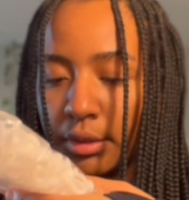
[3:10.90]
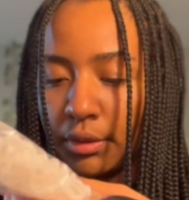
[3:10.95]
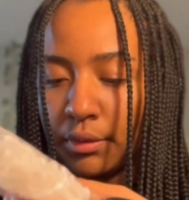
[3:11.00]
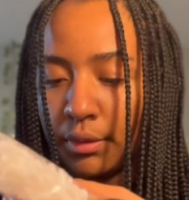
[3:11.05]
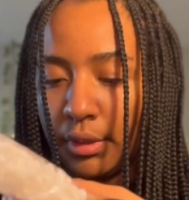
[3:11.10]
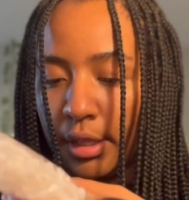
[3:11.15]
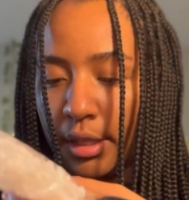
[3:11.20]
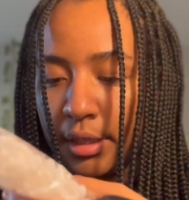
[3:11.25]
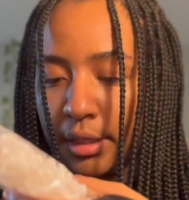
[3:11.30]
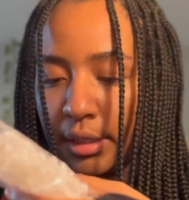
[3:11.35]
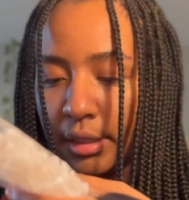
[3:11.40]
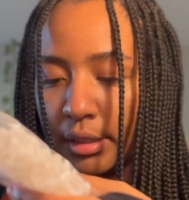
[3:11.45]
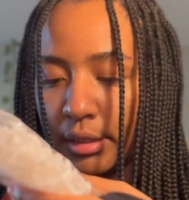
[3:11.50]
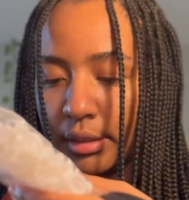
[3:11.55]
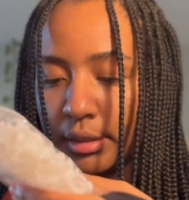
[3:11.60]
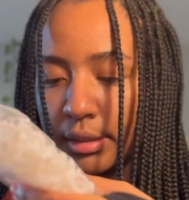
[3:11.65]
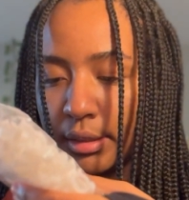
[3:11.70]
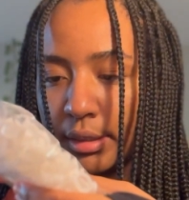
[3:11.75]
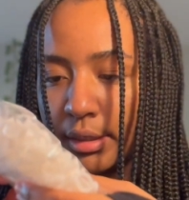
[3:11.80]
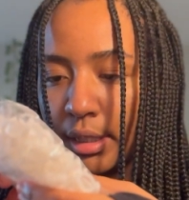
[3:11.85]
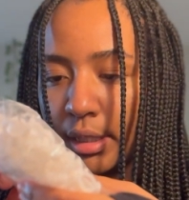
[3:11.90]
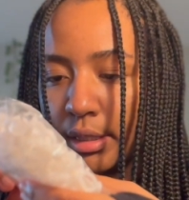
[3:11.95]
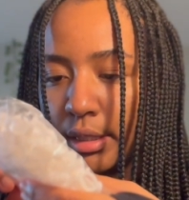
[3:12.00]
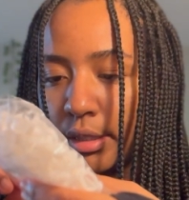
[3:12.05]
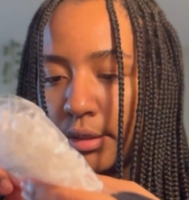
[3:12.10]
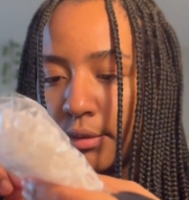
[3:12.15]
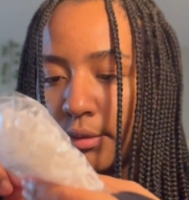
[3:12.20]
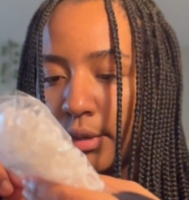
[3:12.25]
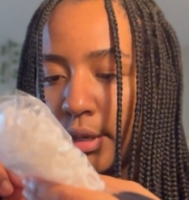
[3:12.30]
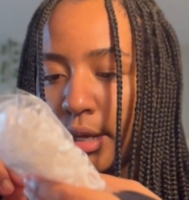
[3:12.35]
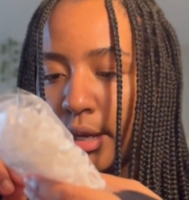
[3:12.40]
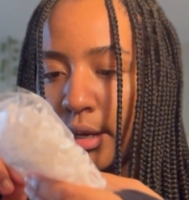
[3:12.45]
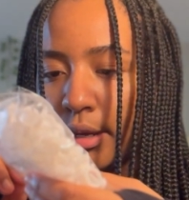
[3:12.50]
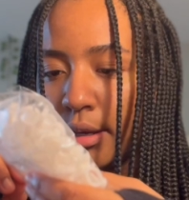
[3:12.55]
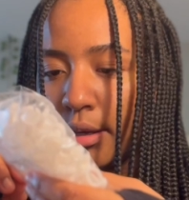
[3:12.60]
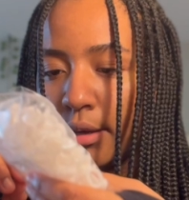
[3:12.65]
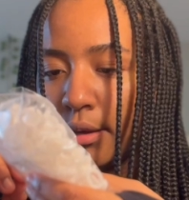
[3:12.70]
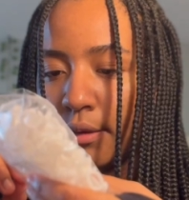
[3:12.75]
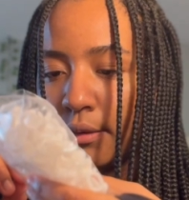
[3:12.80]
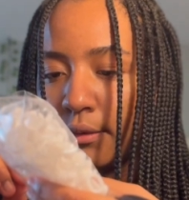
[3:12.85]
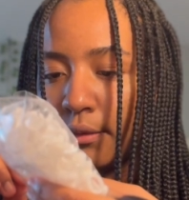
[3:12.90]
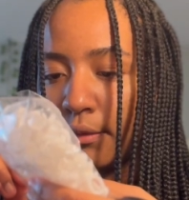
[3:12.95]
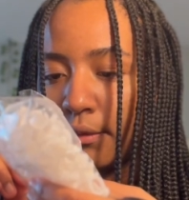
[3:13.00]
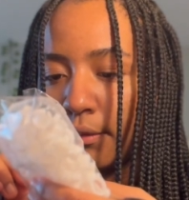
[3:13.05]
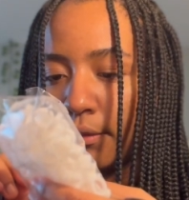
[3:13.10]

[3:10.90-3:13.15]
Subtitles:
only thing is that they don't have...